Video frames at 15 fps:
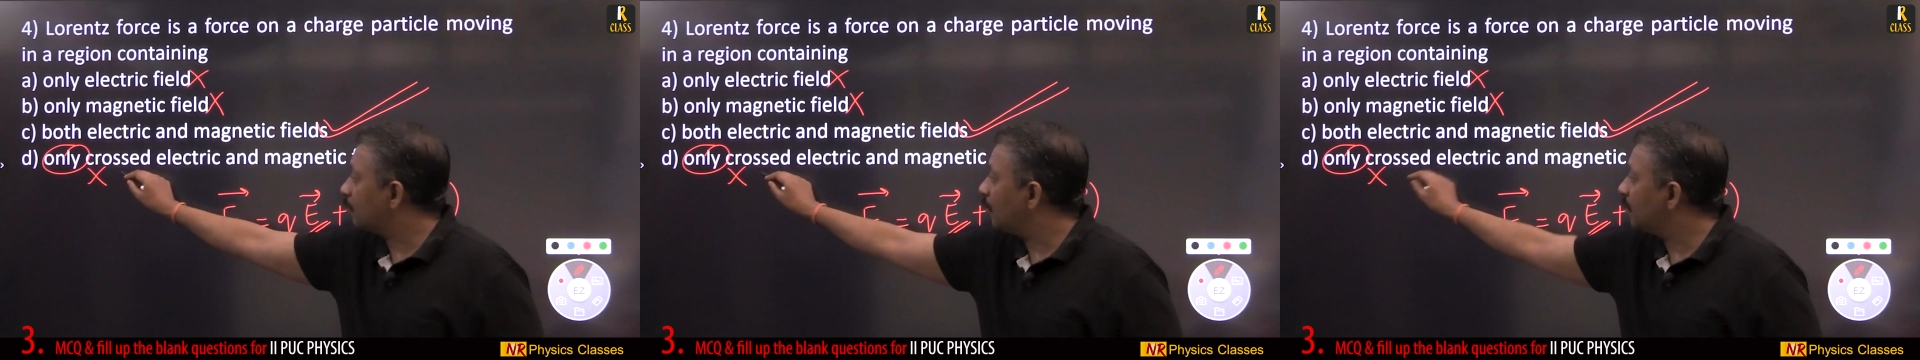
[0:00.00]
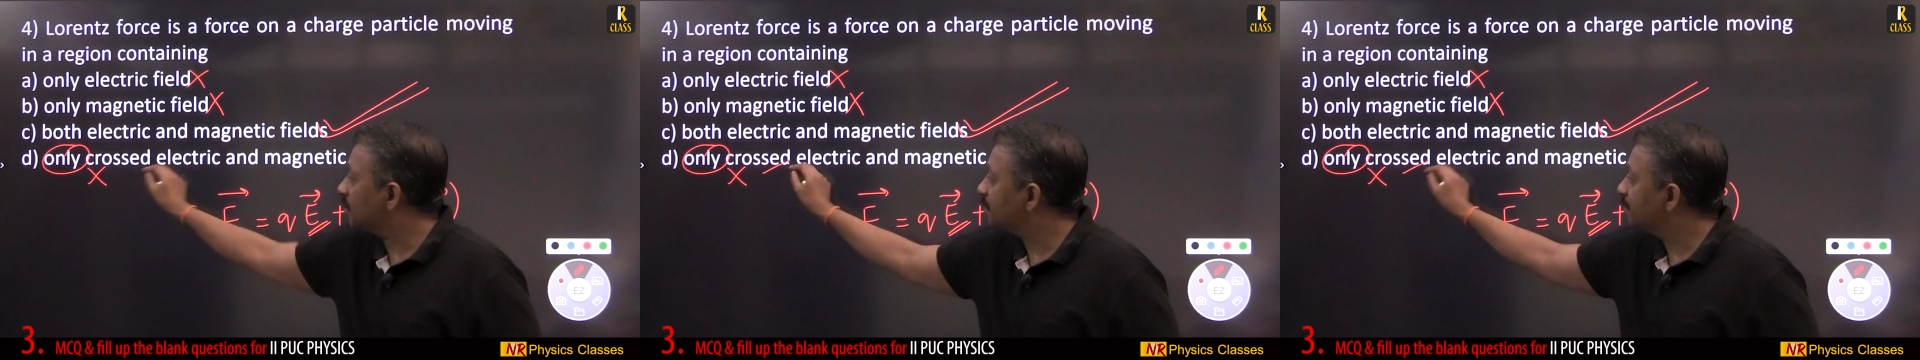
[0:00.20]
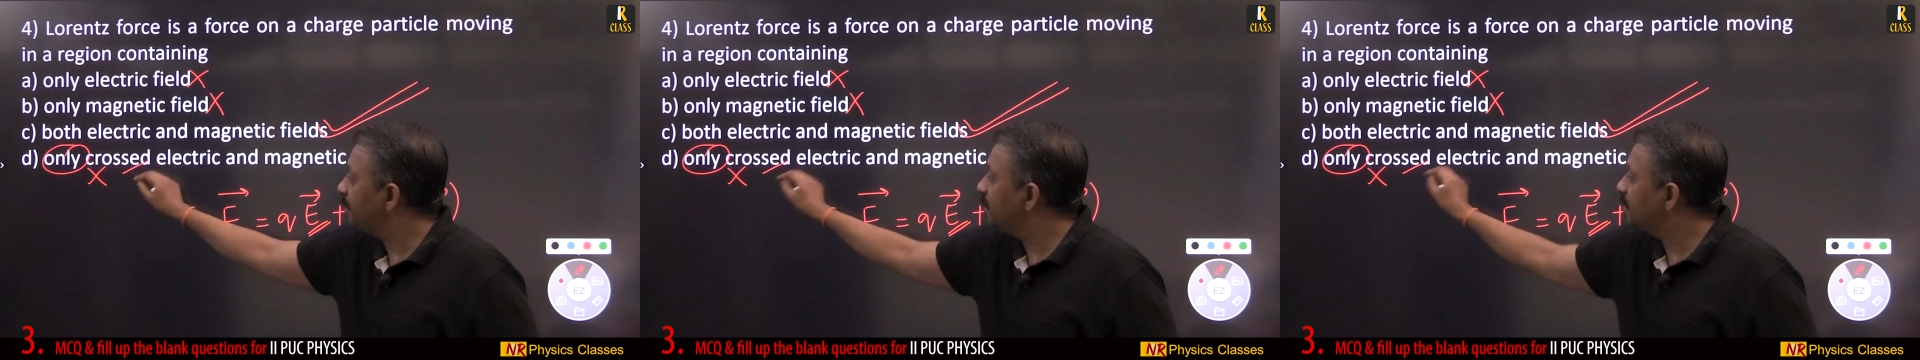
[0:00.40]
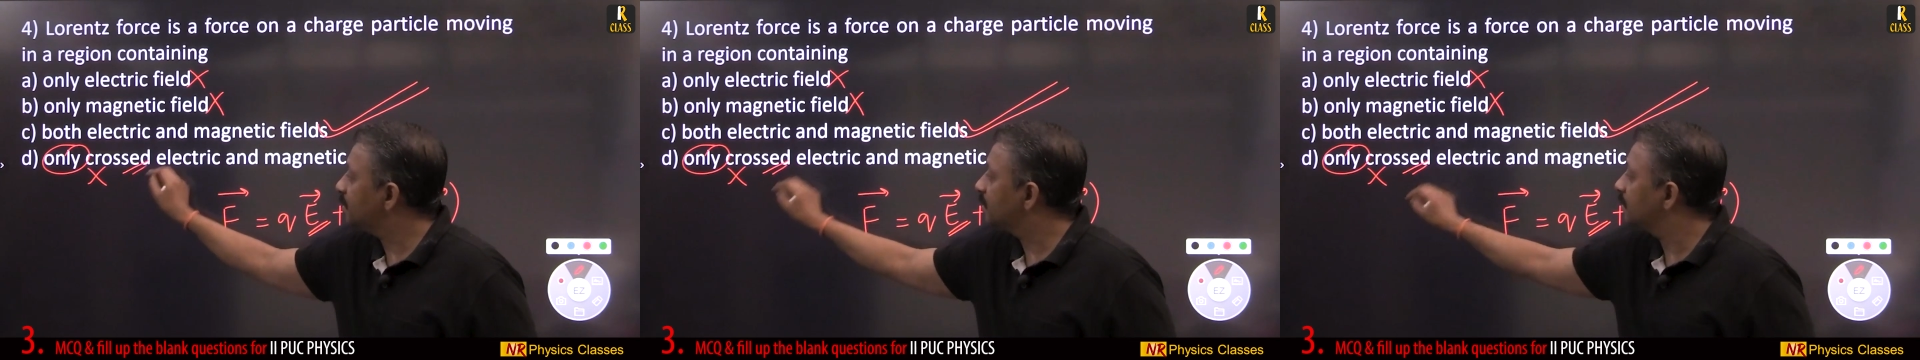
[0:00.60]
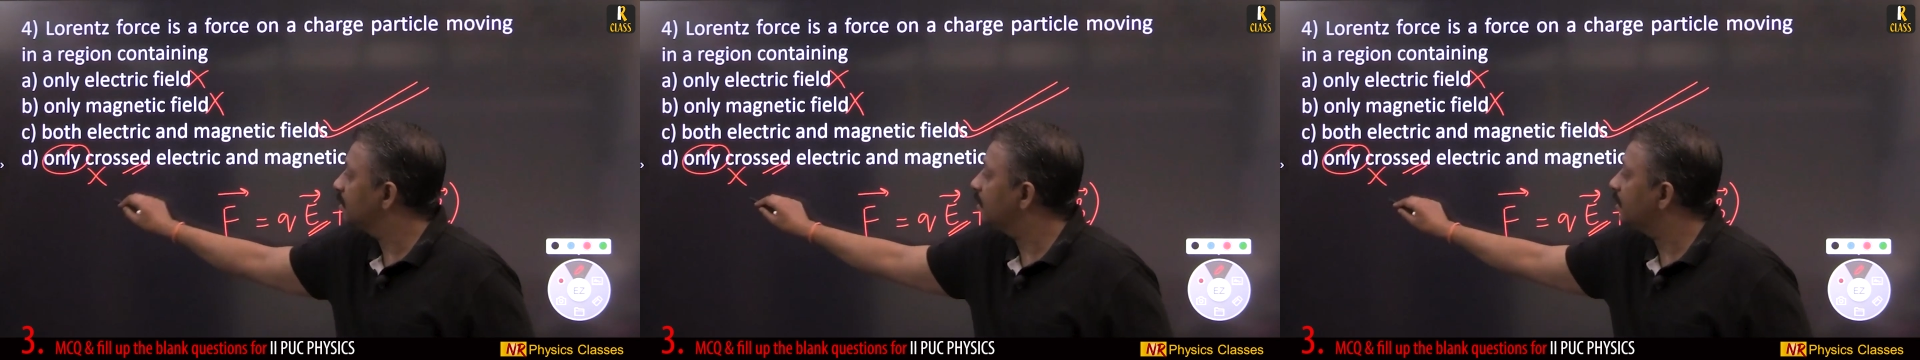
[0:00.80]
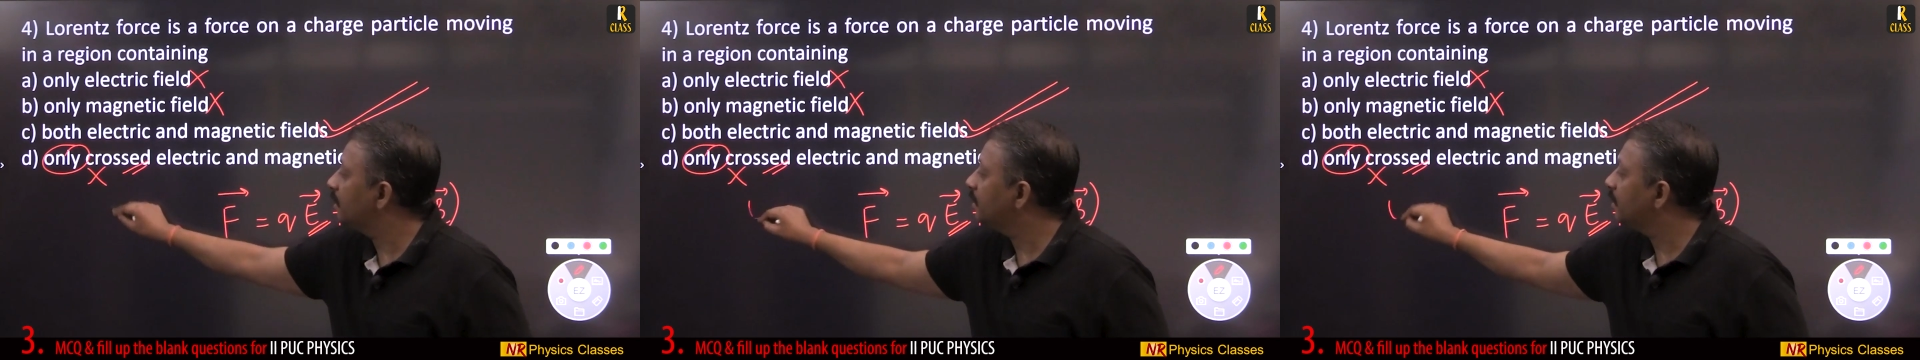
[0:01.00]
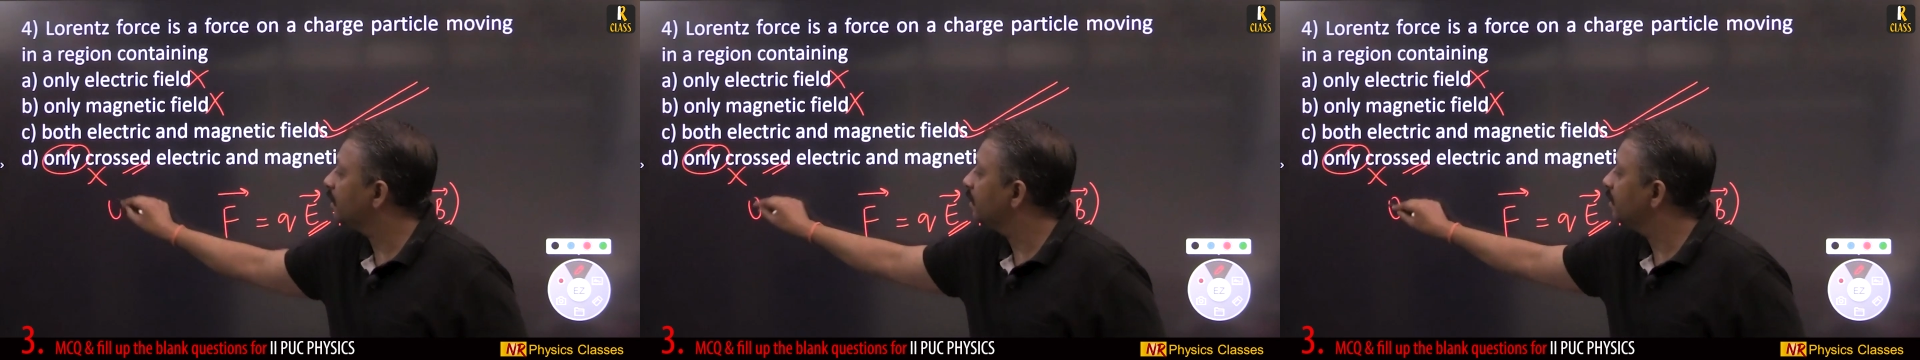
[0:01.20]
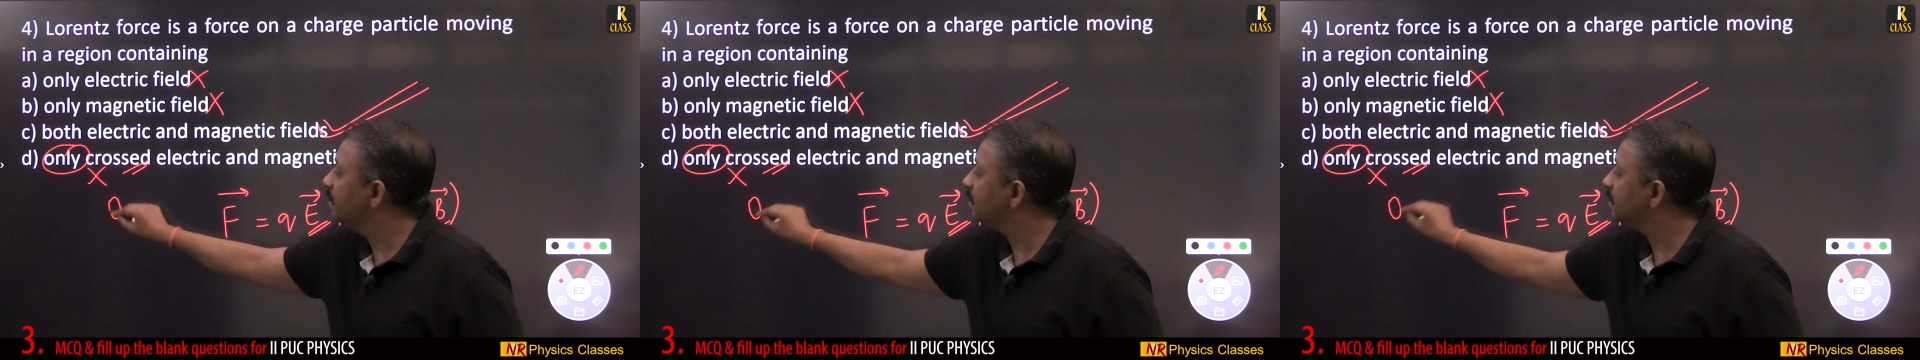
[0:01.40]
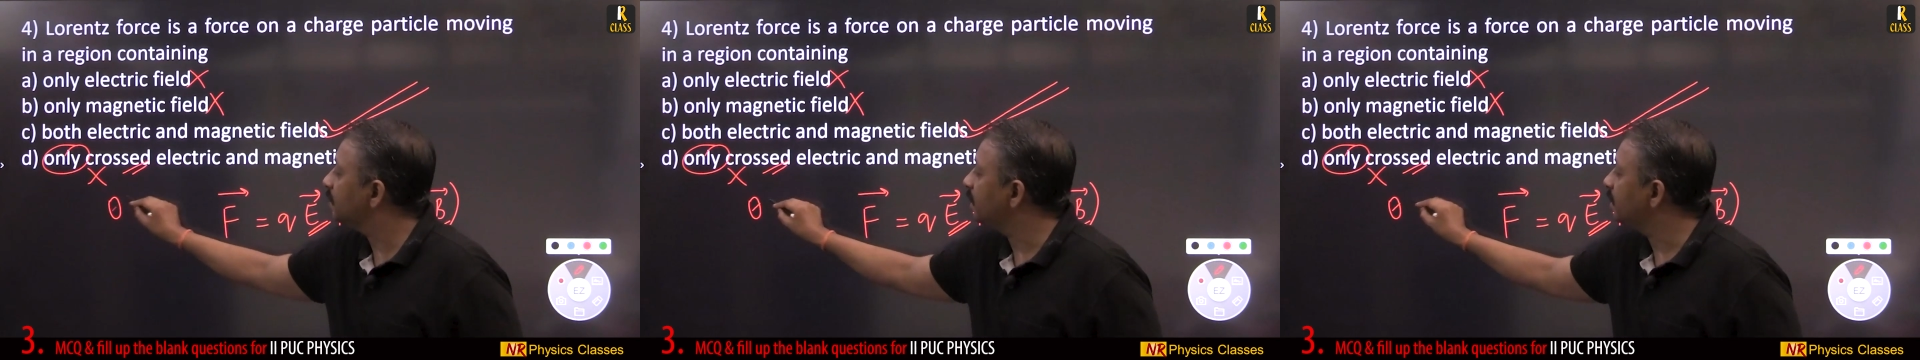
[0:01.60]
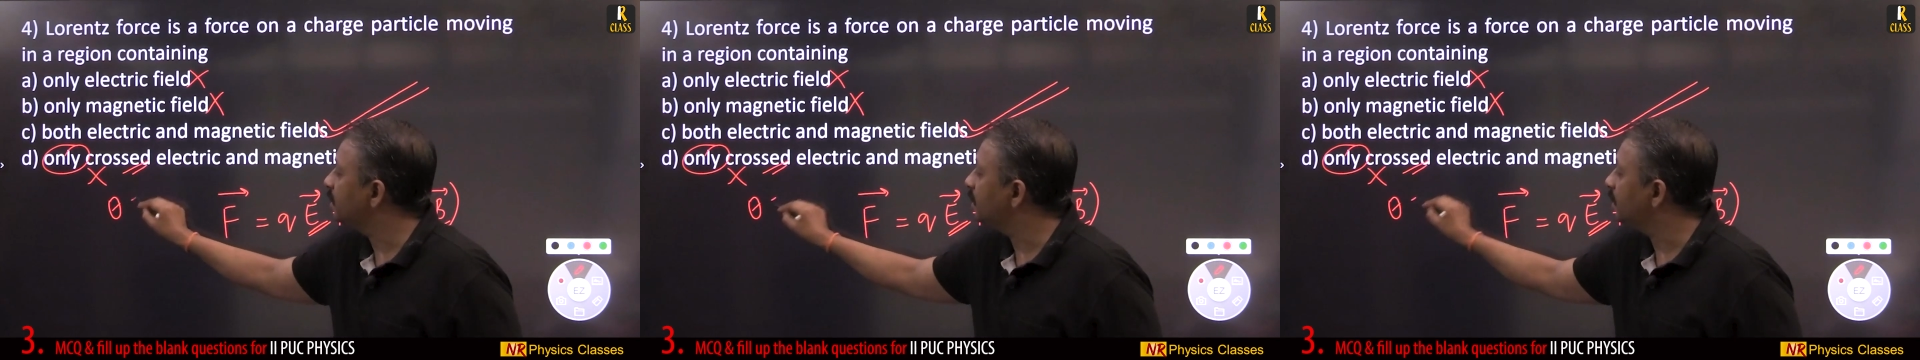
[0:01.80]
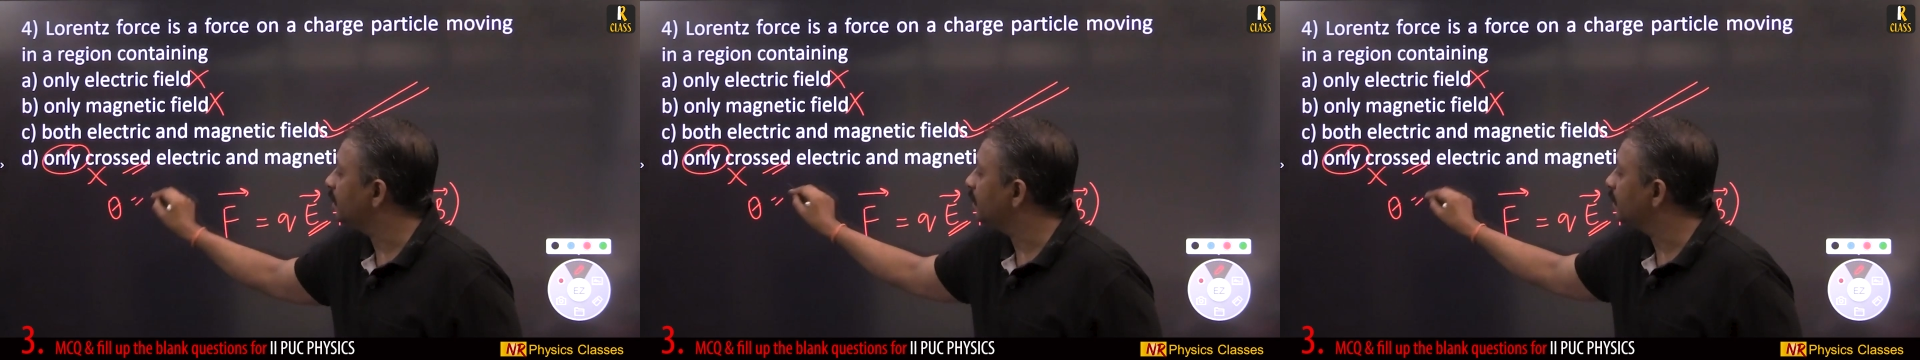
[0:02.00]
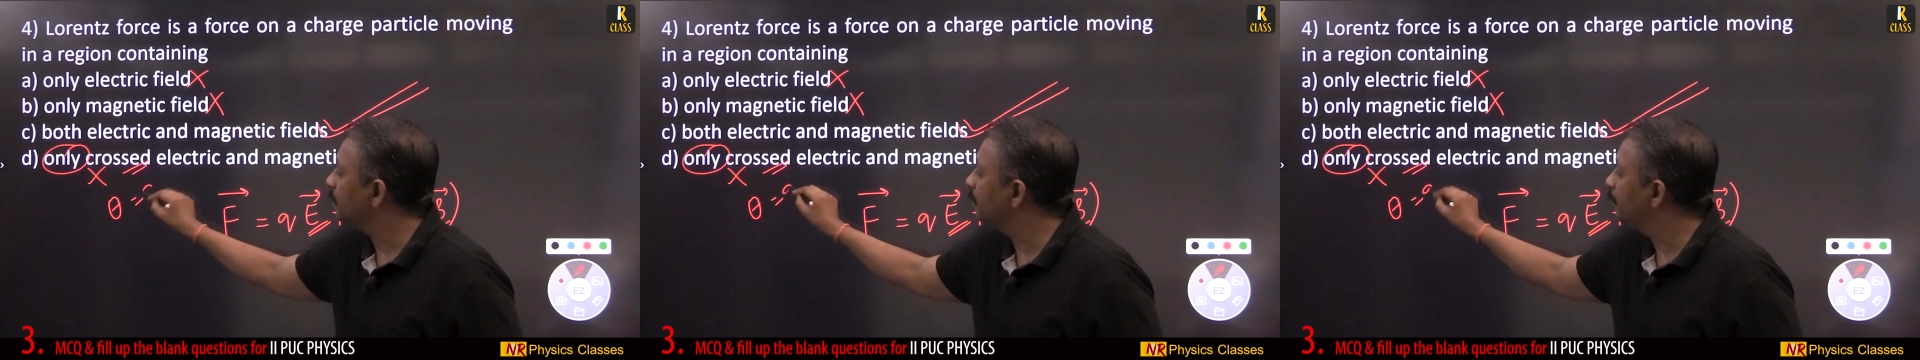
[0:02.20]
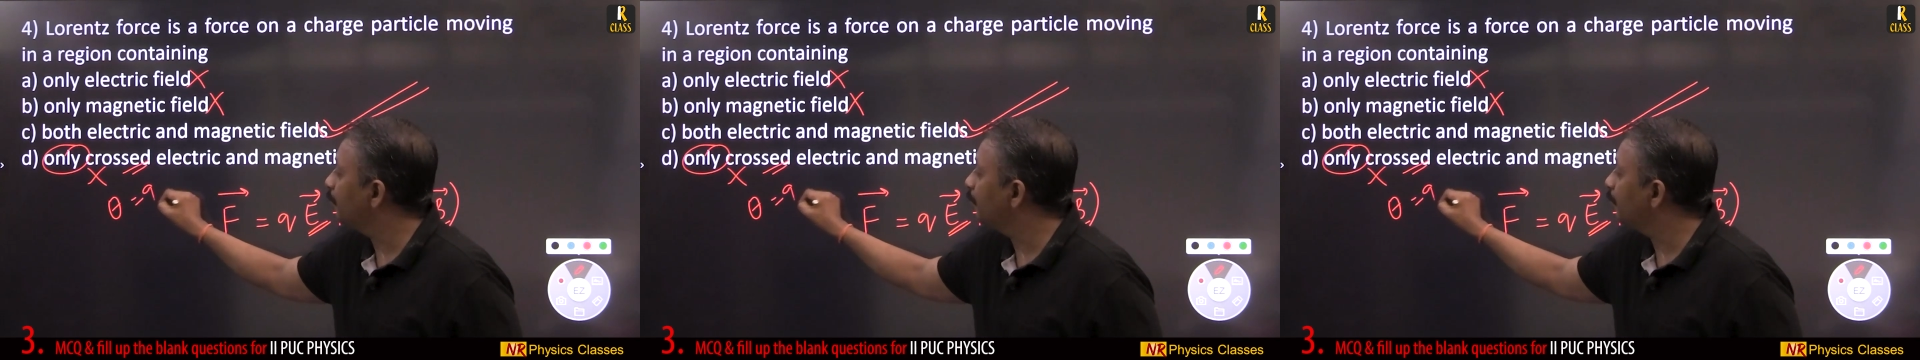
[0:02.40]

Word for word: Crossed means theta is ninety degree,